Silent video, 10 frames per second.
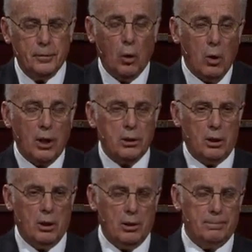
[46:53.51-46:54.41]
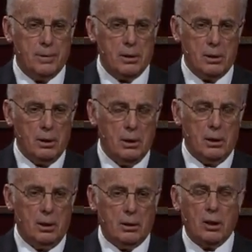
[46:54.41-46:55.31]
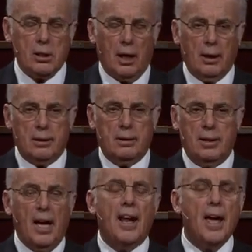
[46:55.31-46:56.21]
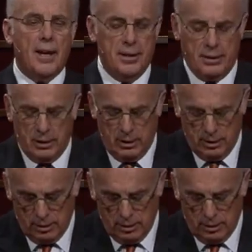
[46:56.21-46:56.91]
Nowhere to turn. It, it looks like a dead end.